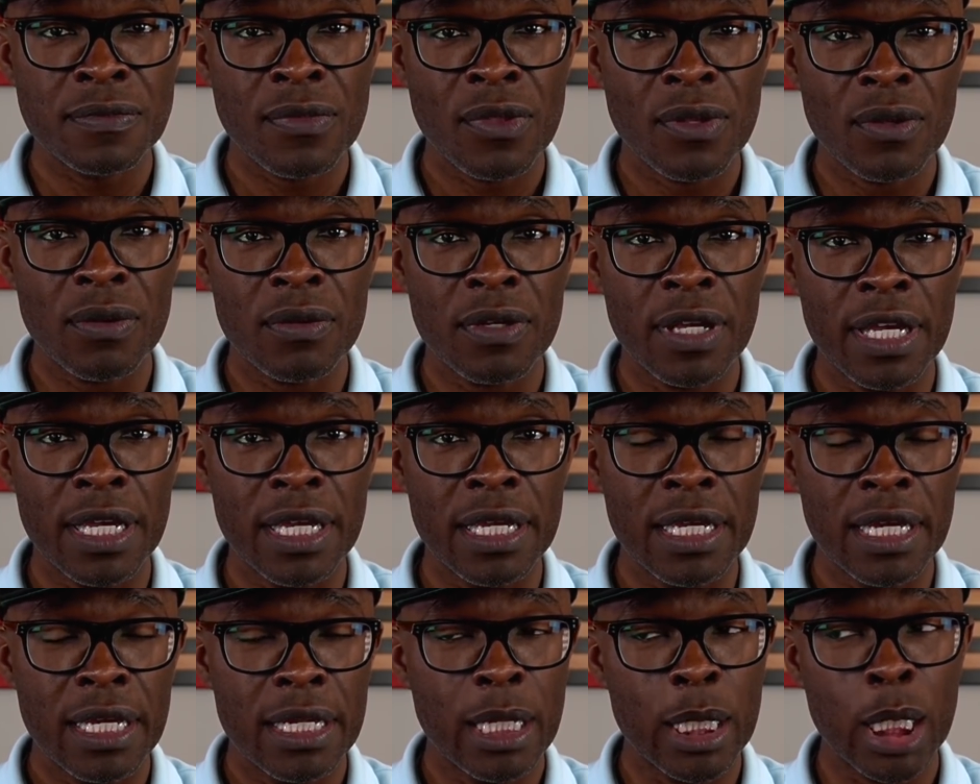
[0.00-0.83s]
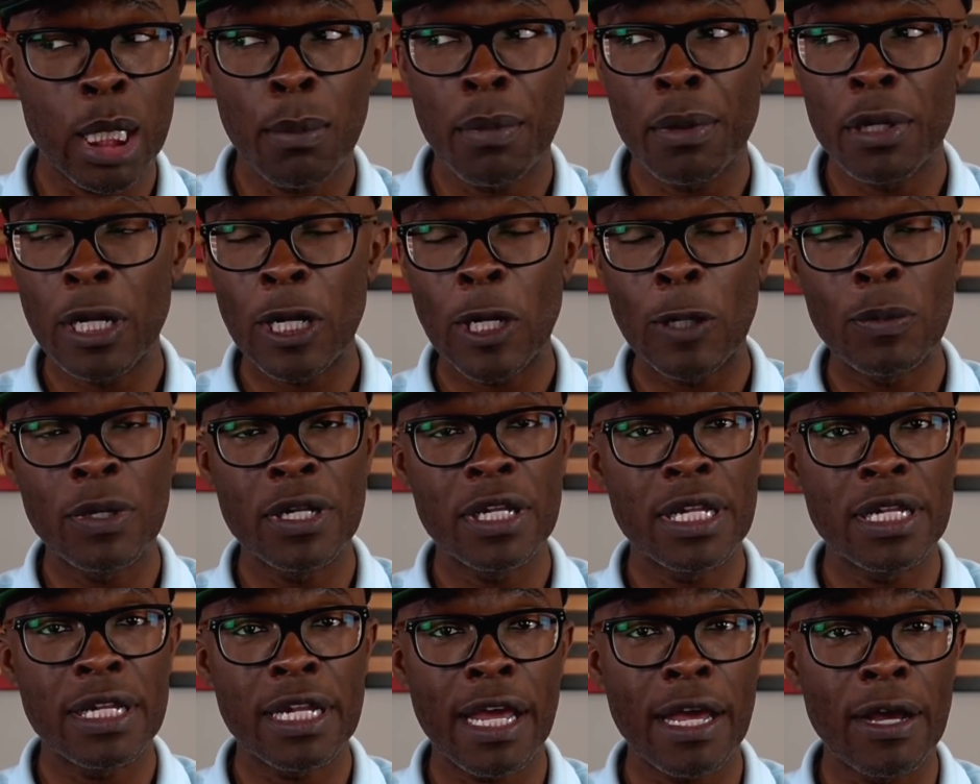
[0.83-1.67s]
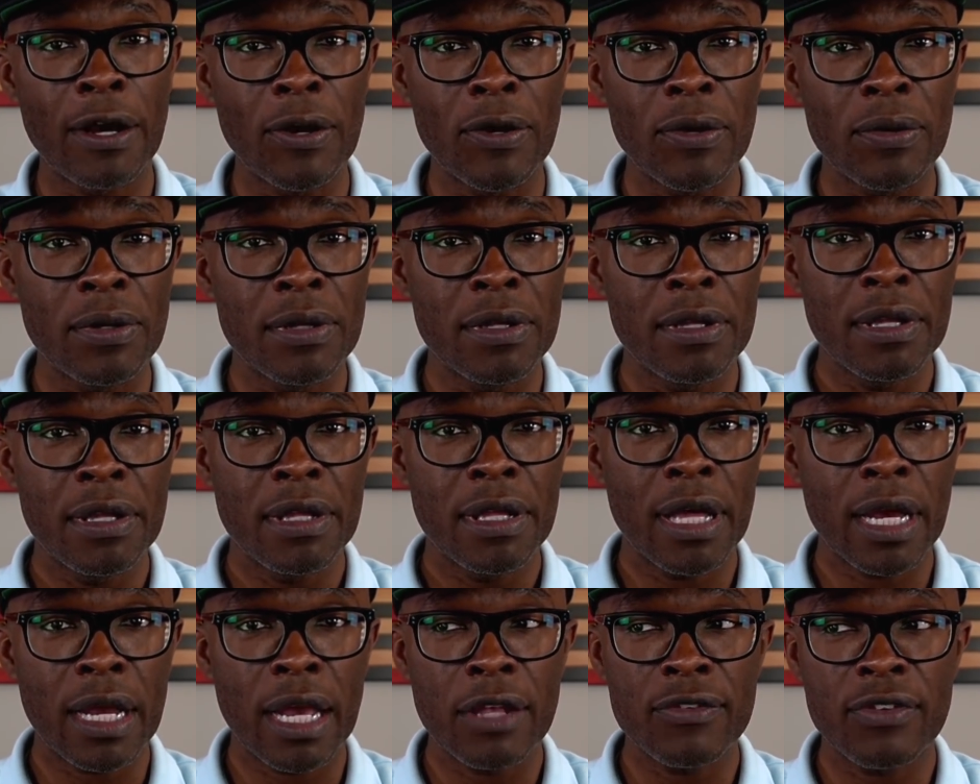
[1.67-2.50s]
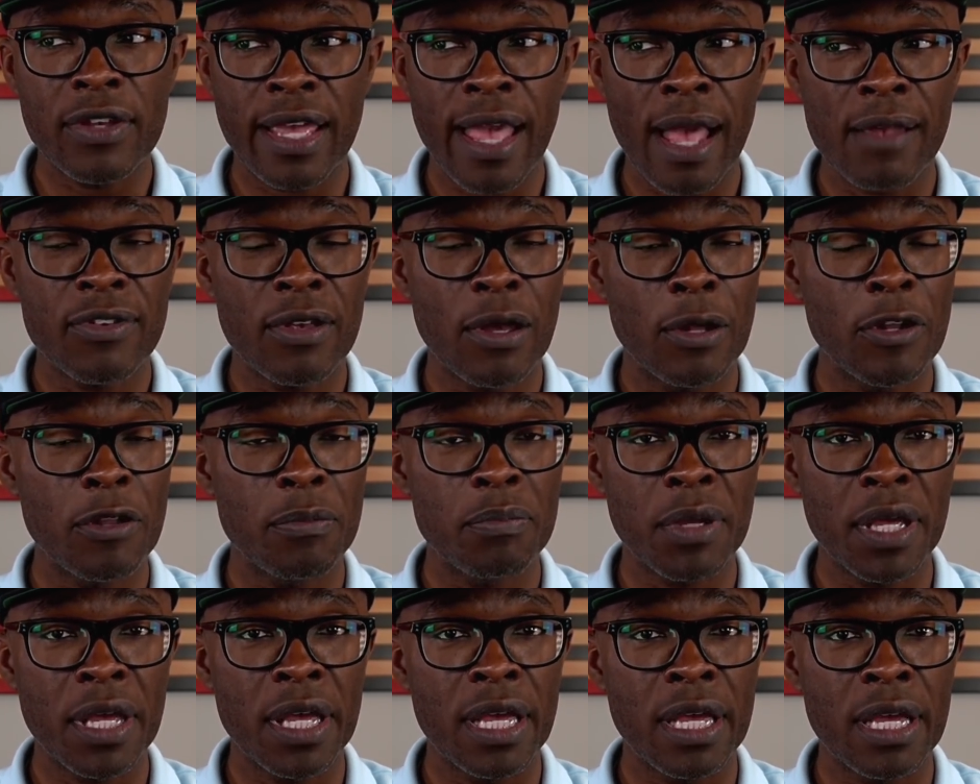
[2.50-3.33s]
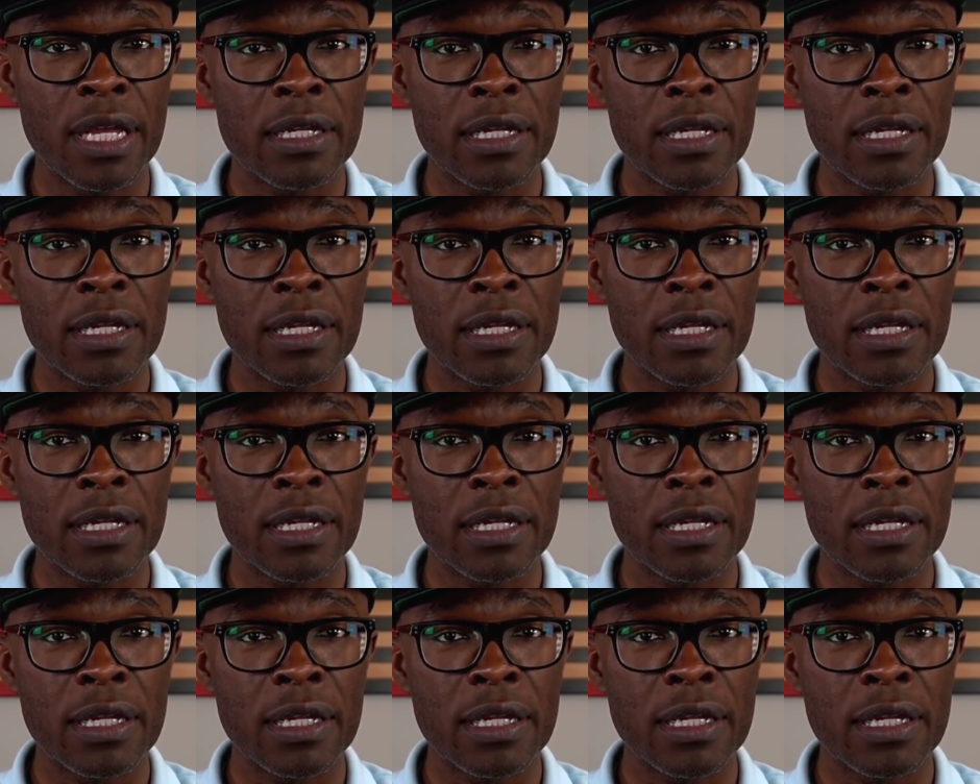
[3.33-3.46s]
Okay, they're coming out with it now. I guess the cat's out the bag.